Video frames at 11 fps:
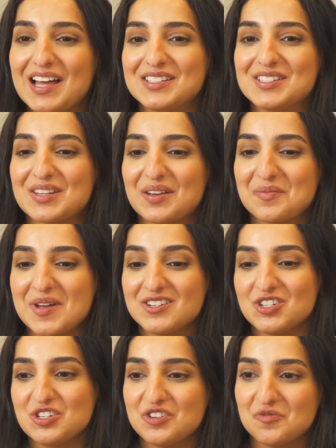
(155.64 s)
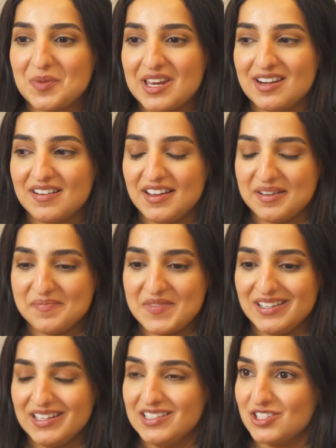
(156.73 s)
And so you mentioned you've been
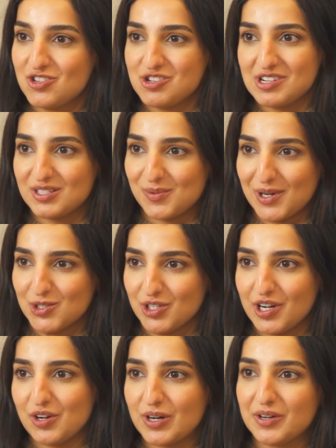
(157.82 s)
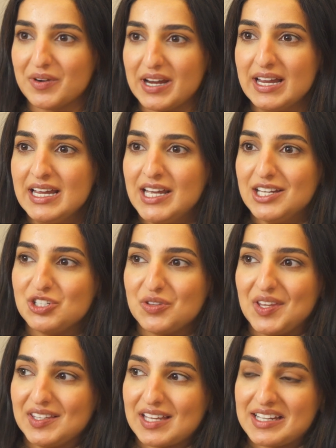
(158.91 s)
in industry as well during your career. Do you
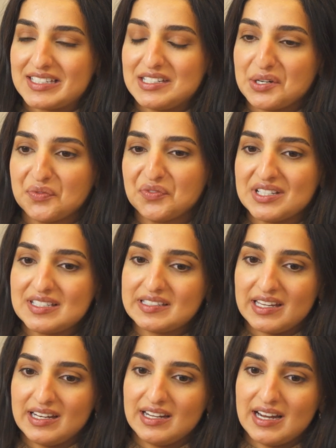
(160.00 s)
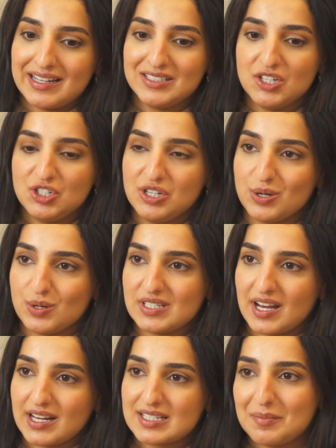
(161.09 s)
think there's a difference in attitudes
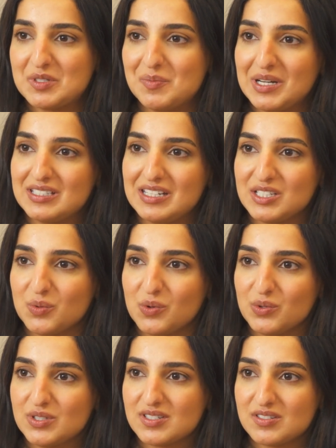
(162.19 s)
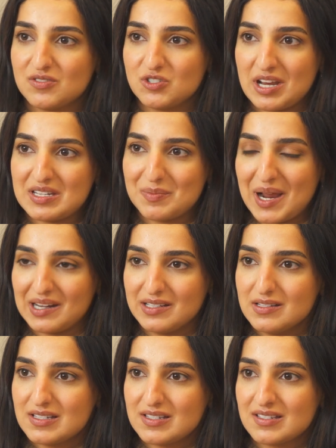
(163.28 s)
and acceptability towards gender
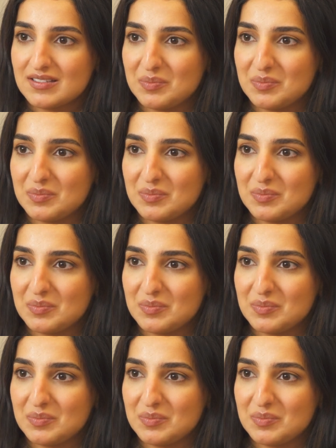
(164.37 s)
balance